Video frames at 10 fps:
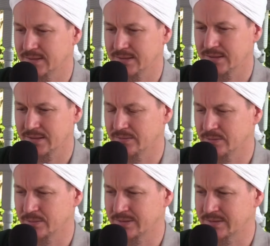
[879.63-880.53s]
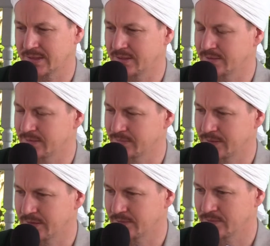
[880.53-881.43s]
individual desires that
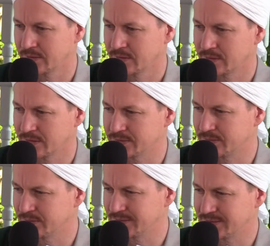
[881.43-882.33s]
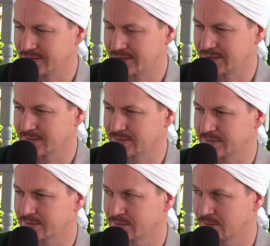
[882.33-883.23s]
might have caused you to see things in
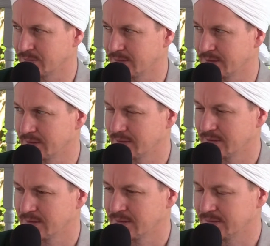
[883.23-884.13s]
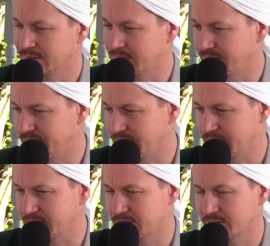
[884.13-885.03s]
a certain way, is that they
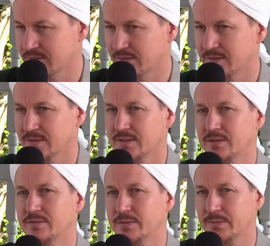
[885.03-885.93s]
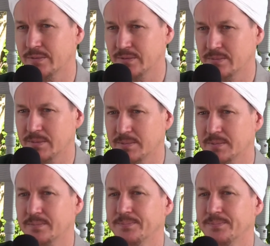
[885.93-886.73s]
vanish in front of these people